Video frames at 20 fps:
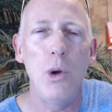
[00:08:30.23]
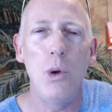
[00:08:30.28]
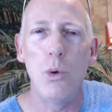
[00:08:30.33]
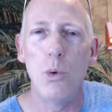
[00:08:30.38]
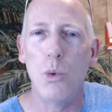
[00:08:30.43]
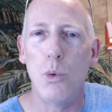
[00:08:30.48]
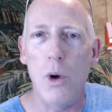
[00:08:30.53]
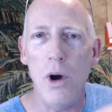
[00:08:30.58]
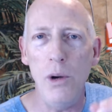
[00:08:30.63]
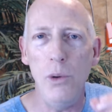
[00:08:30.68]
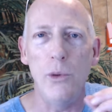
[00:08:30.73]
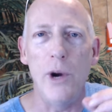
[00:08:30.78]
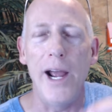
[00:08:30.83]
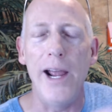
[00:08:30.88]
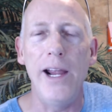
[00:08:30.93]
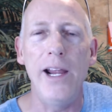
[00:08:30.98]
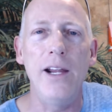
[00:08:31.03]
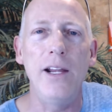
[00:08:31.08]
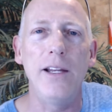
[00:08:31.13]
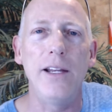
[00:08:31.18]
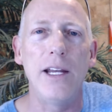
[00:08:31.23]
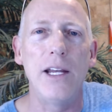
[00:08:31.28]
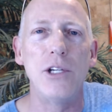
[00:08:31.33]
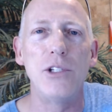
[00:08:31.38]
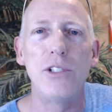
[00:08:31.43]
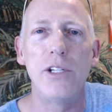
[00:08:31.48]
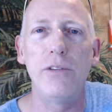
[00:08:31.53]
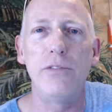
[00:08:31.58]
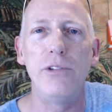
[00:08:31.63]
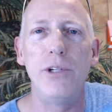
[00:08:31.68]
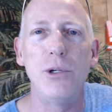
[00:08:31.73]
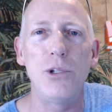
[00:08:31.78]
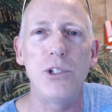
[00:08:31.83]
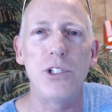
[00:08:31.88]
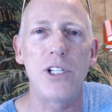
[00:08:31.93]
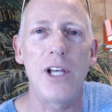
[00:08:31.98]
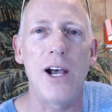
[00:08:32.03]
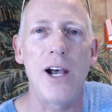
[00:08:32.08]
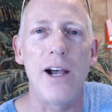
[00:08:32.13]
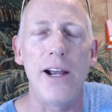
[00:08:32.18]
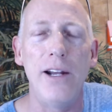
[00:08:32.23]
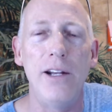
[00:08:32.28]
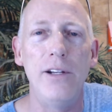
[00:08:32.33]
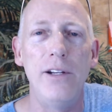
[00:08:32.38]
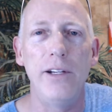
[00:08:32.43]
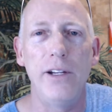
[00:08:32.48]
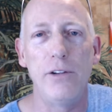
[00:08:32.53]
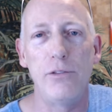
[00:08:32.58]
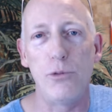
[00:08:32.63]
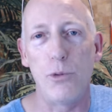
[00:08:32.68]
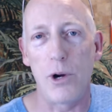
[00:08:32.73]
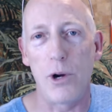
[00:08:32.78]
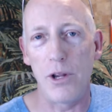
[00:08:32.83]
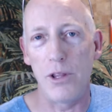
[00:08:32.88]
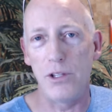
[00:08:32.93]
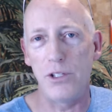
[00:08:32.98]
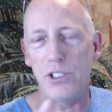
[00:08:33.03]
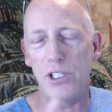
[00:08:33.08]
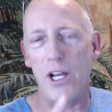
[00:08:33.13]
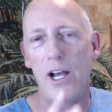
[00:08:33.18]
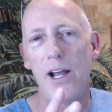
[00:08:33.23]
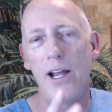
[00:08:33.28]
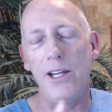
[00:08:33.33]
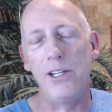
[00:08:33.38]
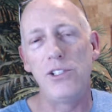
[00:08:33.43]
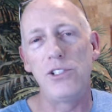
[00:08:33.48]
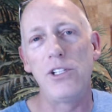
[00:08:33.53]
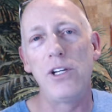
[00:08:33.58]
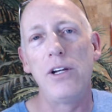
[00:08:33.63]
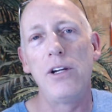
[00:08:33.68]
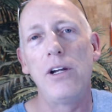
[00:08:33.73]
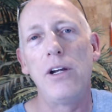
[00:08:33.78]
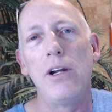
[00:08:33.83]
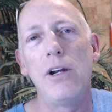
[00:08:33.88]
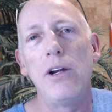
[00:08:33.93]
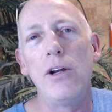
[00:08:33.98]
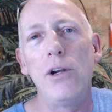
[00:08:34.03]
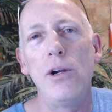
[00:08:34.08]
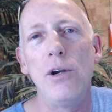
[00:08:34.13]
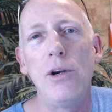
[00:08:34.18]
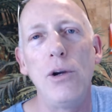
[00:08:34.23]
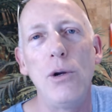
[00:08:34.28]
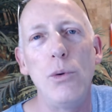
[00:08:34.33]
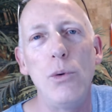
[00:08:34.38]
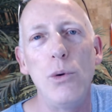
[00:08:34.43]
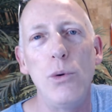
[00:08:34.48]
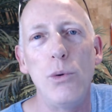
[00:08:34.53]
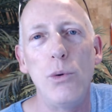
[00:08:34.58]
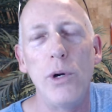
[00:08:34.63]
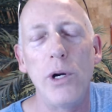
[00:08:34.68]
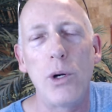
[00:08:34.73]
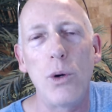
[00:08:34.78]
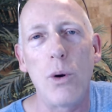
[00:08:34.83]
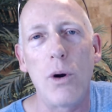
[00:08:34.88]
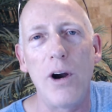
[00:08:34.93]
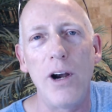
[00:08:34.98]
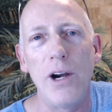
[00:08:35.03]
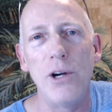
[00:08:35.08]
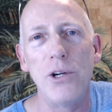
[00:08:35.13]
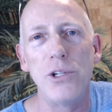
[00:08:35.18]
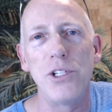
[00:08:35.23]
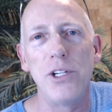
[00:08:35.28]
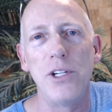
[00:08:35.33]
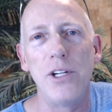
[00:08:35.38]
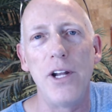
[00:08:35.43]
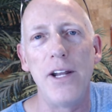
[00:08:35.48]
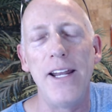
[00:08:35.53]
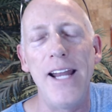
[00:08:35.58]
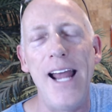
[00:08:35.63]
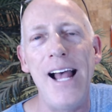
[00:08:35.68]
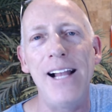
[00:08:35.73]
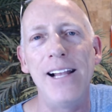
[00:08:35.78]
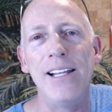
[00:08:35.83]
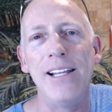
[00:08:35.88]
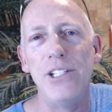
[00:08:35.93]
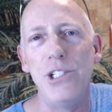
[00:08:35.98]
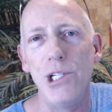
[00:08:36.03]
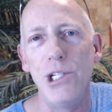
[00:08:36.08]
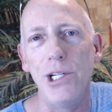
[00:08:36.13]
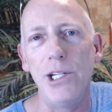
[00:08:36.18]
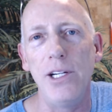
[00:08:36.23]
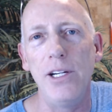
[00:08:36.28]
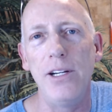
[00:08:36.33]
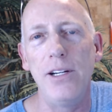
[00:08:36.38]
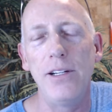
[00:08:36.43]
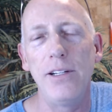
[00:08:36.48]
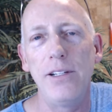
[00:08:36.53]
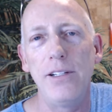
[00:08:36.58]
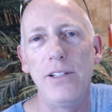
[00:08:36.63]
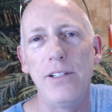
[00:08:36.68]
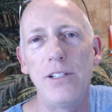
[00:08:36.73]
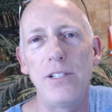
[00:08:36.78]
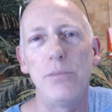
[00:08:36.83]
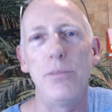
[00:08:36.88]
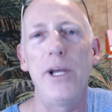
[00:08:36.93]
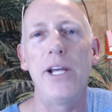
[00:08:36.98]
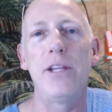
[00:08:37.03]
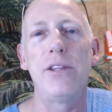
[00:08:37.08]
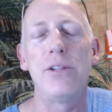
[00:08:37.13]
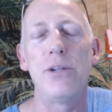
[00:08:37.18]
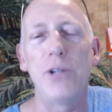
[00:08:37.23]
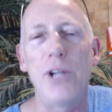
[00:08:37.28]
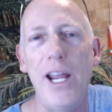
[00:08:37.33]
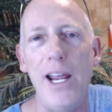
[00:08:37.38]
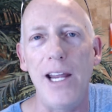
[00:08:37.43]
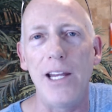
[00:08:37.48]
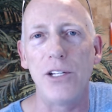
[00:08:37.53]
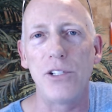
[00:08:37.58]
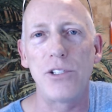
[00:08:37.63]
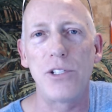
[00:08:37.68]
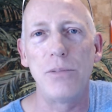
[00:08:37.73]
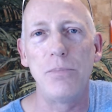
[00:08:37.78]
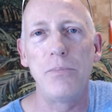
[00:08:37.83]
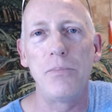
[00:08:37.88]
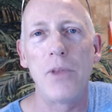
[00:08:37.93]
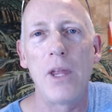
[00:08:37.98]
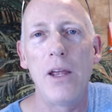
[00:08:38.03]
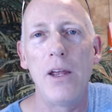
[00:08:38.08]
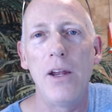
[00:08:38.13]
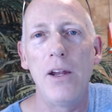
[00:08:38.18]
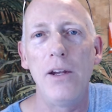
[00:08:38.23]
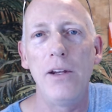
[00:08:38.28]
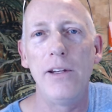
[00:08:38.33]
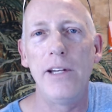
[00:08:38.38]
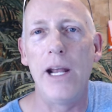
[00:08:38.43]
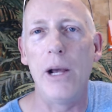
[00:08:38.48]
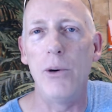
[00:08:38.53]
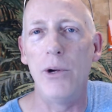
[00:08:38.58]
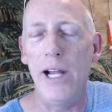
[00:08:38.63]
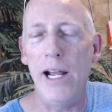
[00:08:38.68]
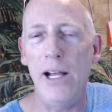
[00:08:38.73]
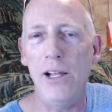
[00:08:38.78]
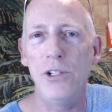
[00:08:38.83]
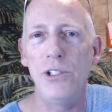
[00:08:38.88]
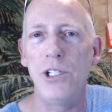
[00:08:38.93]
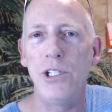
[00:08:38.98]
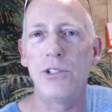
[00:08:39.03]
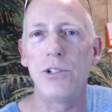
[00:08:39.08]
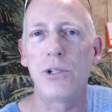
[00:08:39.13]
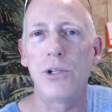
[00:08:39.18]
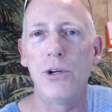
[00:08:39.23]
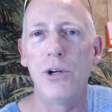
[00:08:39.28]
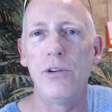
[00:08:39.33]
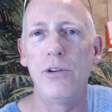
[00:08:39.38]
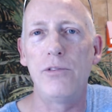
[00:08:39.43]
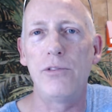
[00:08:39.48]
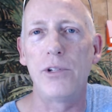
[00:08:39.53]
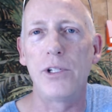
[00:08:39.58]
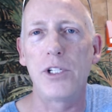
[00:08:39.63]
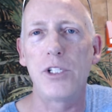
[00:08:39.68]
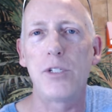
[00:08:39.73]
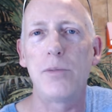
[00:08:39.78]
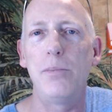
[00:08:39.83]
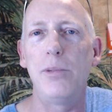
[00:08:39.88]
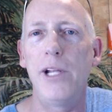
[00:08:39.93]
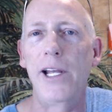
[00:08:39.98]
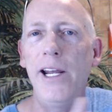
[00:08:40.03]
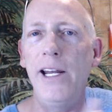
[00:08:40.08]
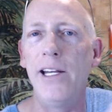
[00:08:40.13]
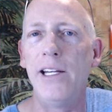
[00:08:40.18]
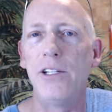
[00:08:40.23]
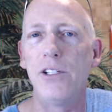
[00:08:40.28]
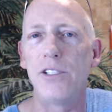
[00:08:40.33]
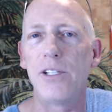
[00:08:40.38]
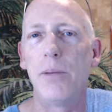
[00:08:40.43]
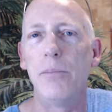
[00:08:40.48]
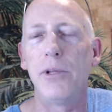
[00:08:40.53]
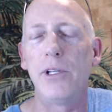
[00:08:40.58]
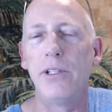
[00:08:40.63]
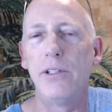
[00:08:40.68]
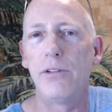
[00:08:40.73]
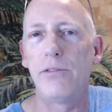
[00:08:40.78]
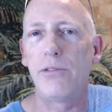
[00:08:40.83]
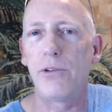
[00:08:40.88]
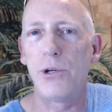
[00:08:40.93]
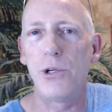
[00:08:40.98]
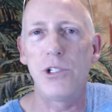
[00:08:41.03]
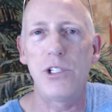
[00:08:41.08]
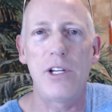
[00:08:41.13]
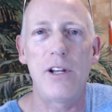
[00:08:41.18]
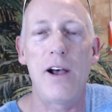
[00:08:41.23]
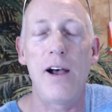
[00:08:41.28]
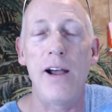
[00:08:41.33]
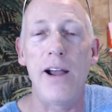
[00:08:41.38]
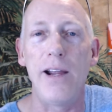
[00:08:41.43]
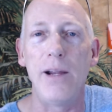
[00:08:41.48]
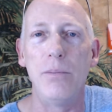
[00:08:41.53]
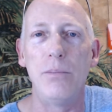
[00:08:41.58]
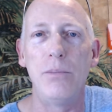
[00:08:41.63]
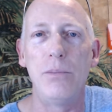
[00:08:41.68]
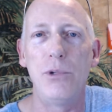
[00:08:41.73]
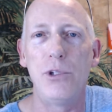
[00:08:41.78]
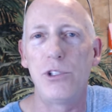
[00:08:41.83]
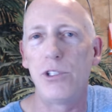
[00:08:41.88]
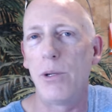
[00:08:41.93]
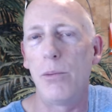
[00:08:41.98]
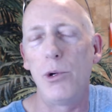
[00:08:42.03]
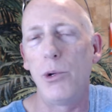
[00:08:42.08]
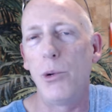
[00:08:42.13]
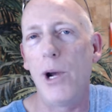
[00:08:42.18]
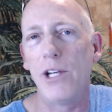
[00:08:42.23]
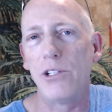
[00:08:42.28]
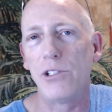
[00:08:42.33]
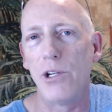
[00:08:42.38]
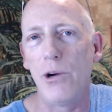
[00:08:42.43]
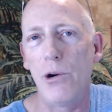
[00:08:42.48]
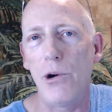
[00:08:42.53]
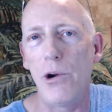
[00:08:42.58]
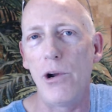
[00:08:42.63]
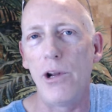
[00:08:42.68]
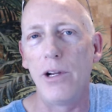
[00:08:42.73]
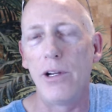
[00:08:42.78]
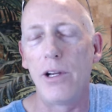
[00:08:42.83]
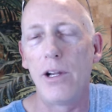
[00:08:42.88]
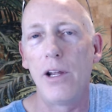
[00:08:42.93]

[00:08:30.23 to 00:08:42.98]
One way is if one of the sides requires an analogy to make their case. Now, analogies are good for explaining something the first time to someone who hasn't heard it.